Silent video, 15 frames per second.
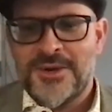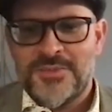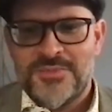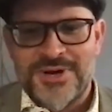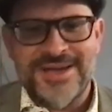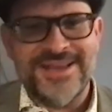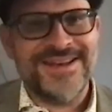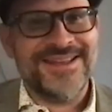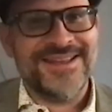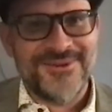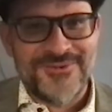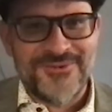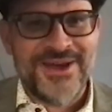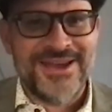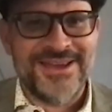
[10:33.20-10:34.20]
but the
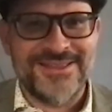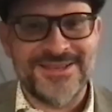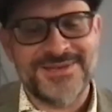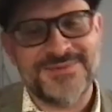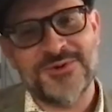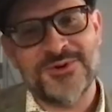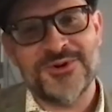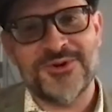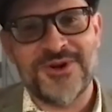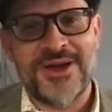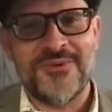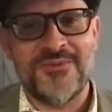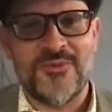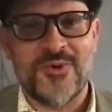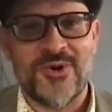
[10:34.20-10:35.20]
way this
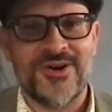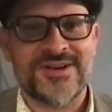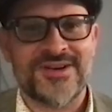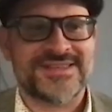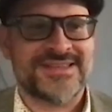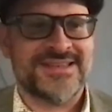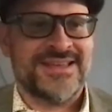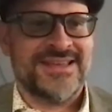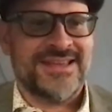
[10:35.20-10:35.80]
program works